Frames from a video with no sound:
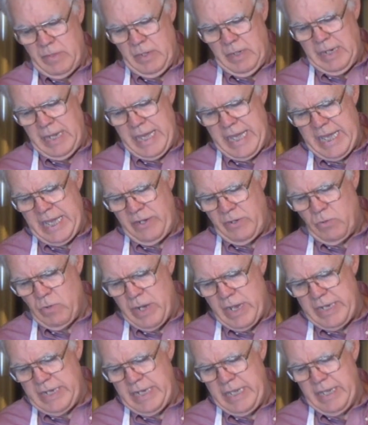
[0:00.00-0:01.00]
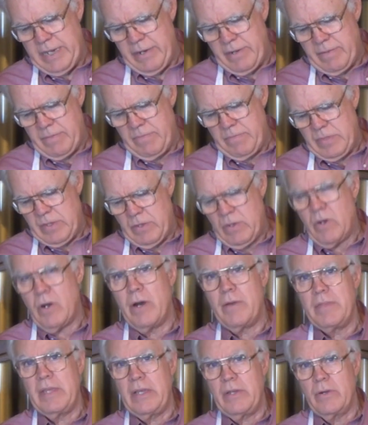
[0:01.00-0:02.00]
land right here
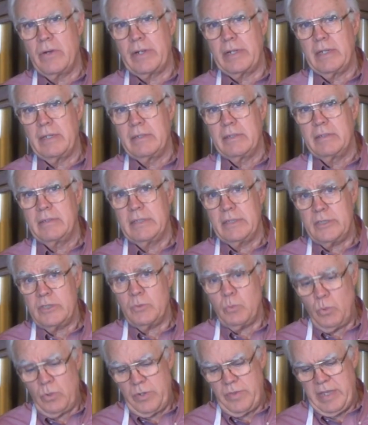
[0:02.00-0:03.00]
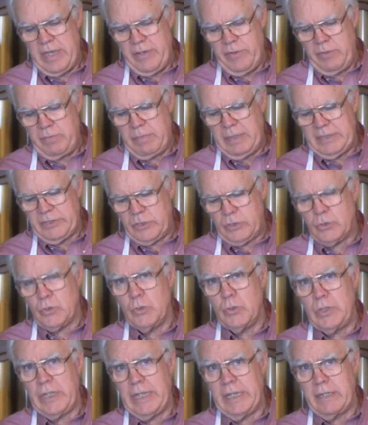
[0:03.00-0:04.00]
on the organ. This is where they would be
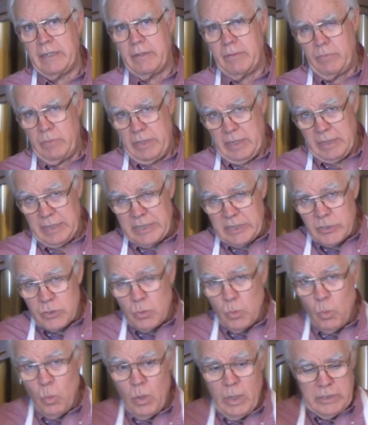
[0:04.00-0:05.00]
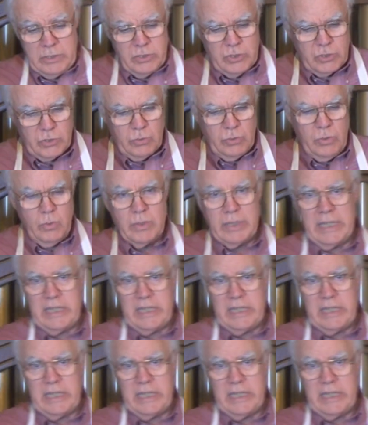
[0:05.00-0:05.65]
screwed in. At least one screw